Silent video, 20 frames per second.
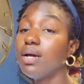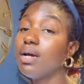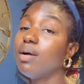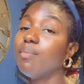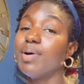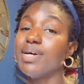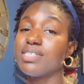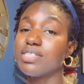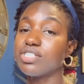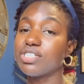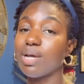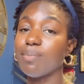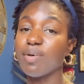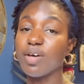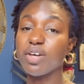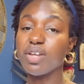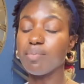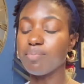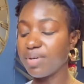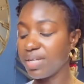but it's a shame I
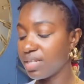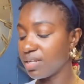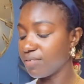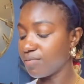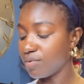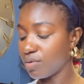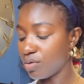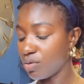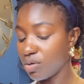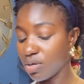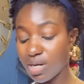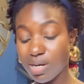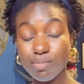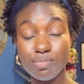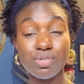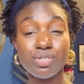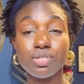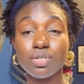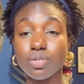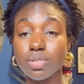couldn't be there for long, and I'm
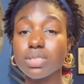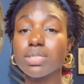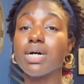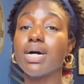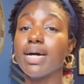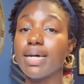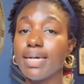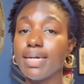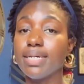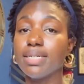so tired